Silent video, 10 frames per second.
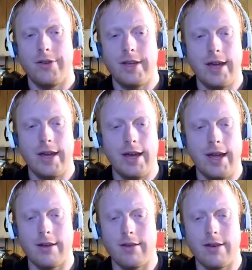Yeah,
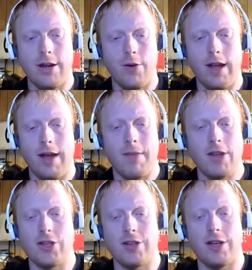and I
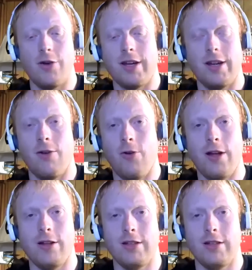mentioned coconut
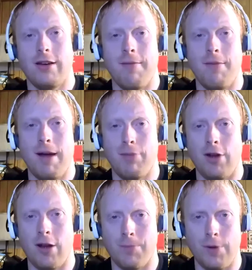oil, and my
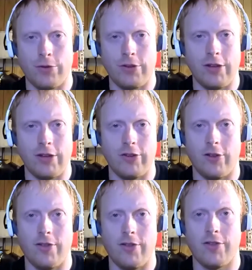blog post touches
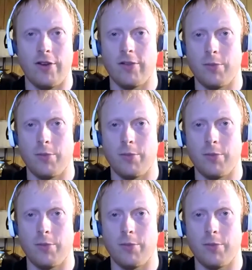on this very